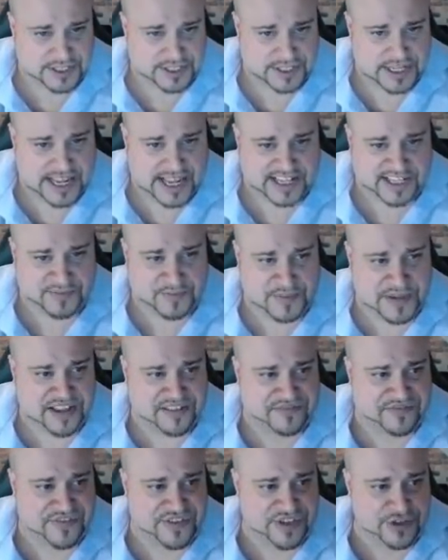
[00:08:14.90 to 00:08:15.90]
It's
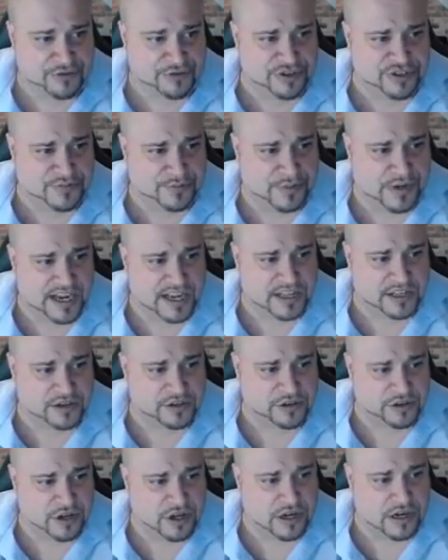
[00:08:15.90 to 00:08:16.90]
being fueled by a
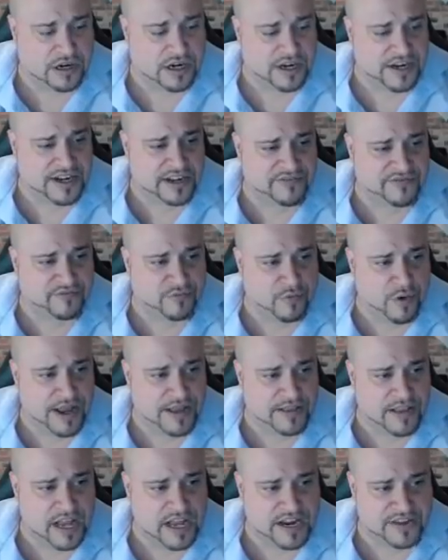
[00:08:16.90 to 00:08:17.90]
lot
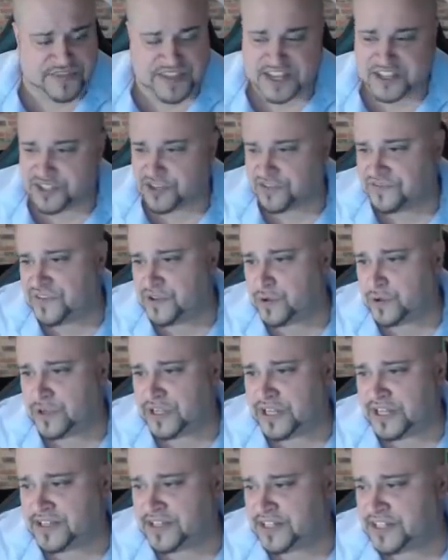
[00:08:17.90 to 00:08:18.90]
of things are
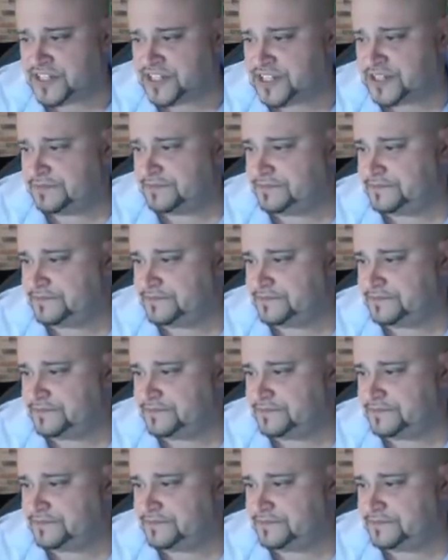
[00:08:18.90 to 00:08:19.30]
fueling this.